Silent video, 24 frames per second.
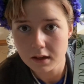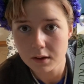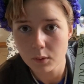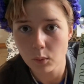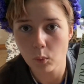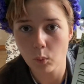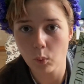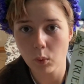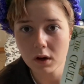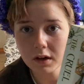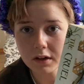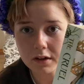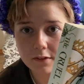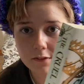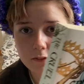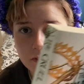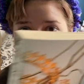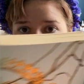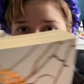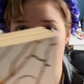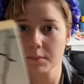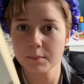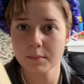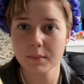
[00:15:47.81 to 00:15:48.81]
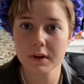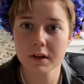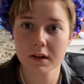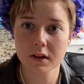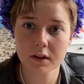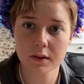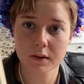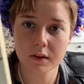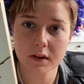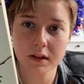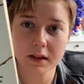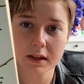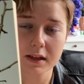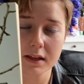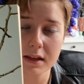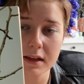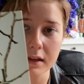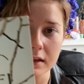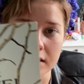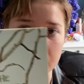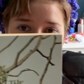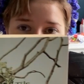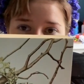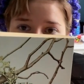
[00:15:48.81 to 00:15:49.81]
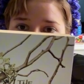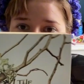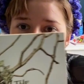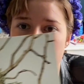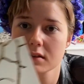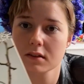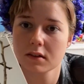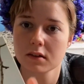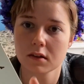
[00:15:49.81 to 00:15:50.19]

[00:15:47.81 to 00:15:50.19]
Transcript: one of them is